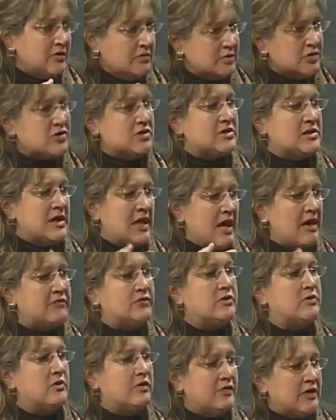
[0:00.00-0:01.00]
which is the
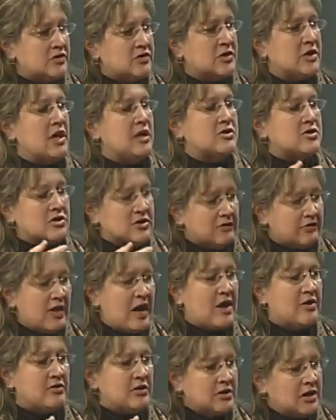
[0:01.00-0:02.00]
avenue of education of
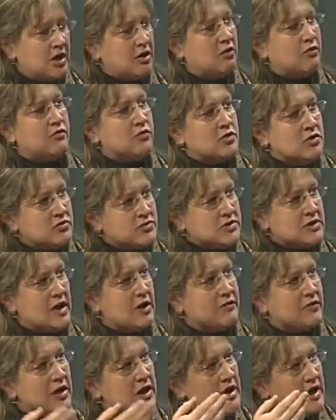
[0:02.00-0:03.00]
how to care for yourself